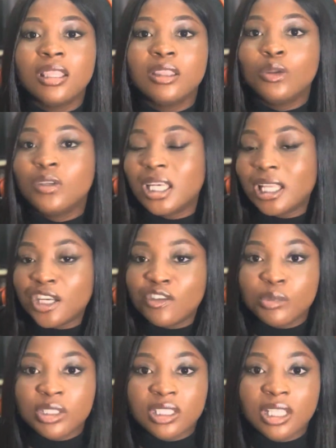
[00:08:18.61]
those are the kind
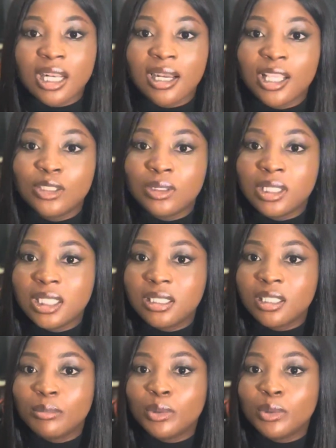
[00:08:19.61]
of music that I like to listen.